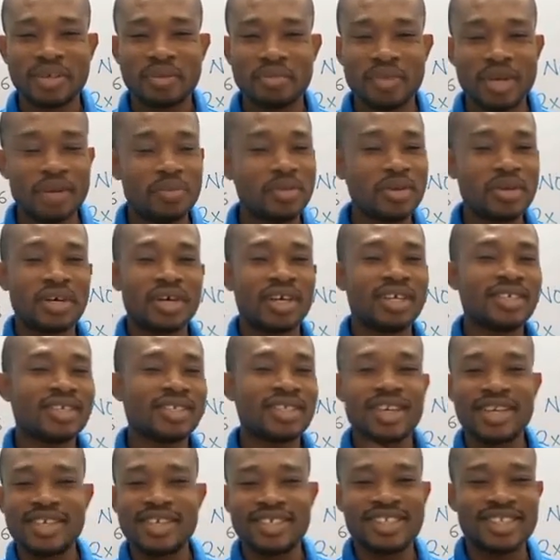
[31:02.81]
Maybe your
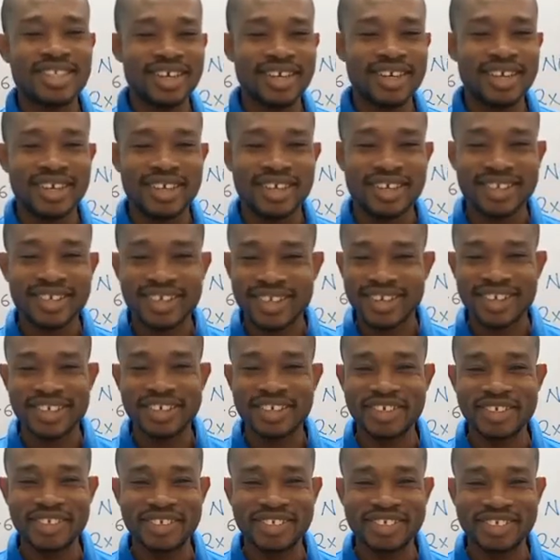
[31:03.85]
answer is there looking
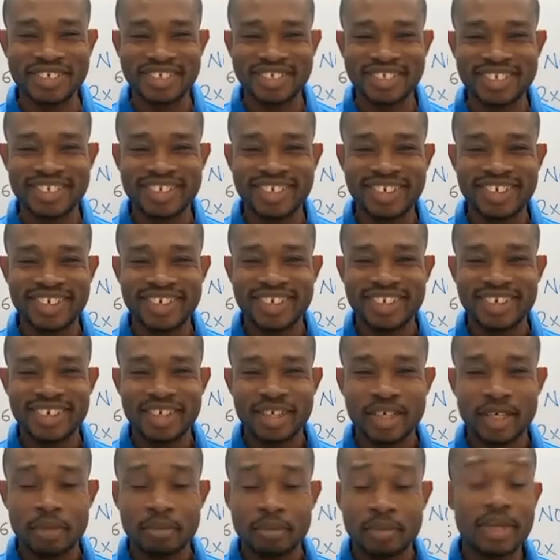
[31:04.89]
at you.
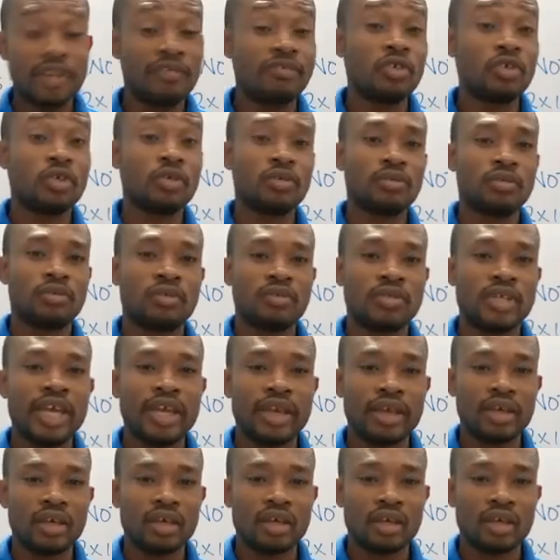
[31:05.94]
But if you
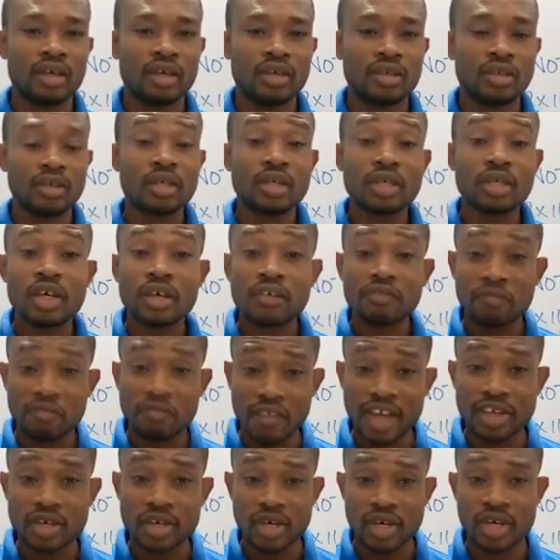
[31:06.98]
think you could not
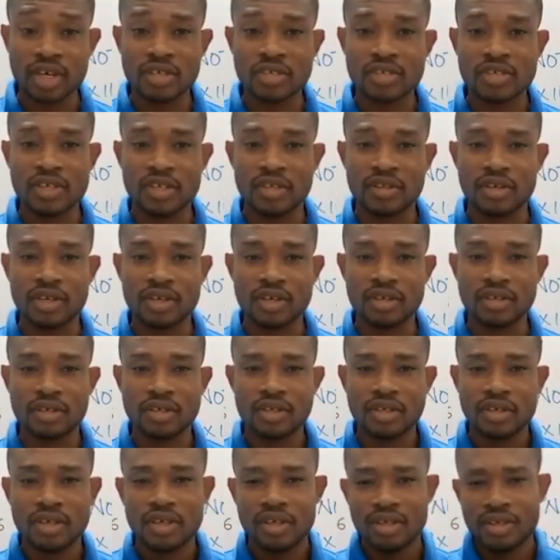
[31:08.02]
find your answer
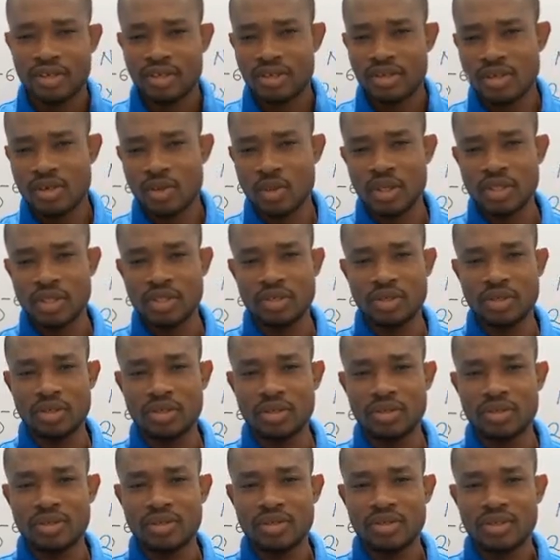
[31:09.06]
there, you know what to
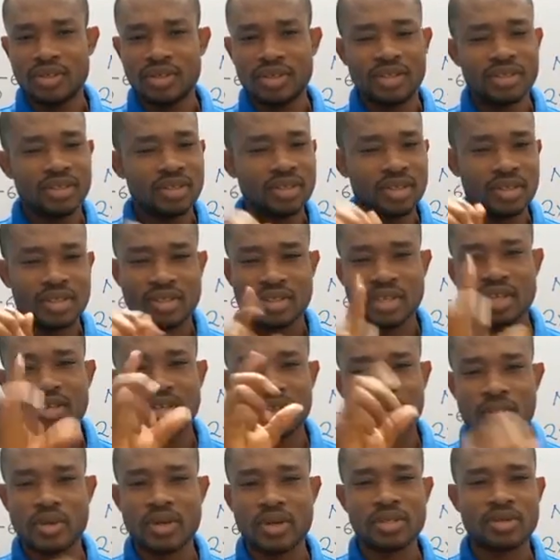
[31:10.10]
do. Just
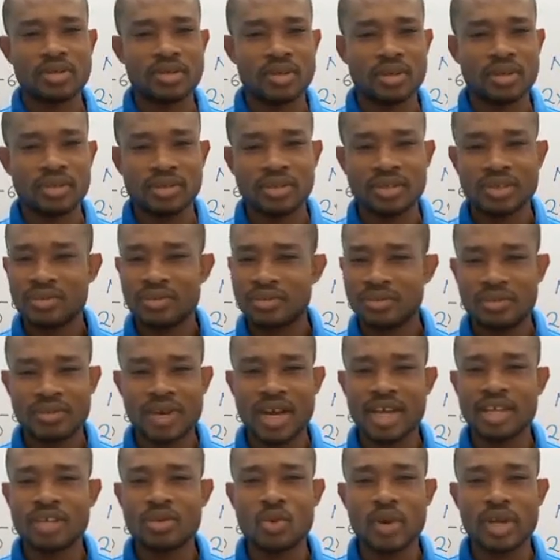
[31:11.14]
send your question
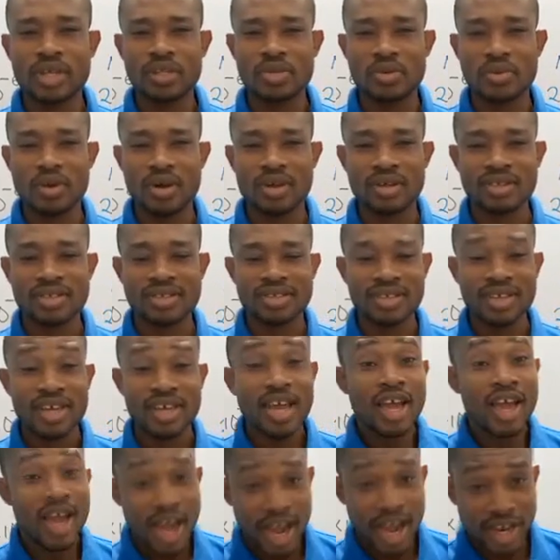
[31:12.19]
right away to
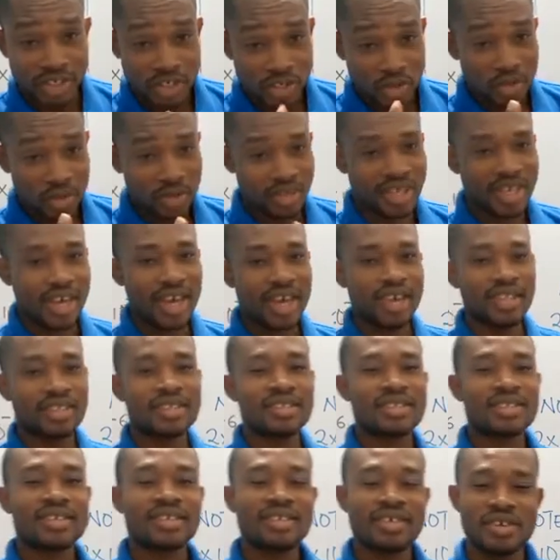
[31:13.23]
us and you would get
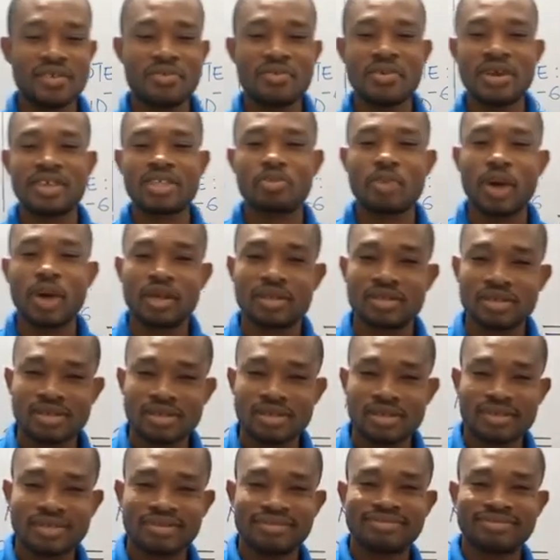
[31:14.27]
a
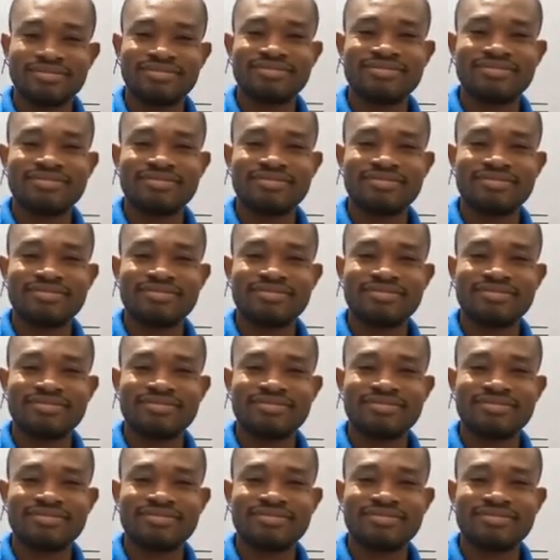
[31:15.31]
response.